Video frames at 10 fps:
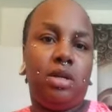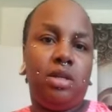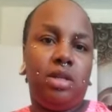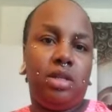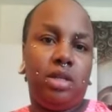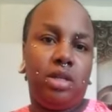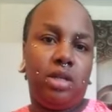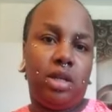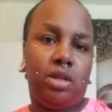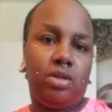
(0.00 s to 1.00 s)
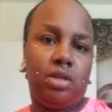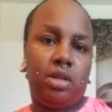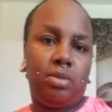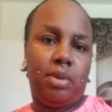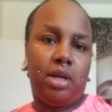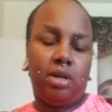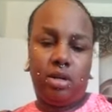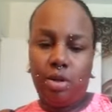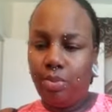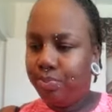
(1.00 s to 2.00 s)
underneath there. Can you see it better?
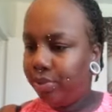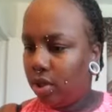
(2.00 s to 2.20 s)
Nope.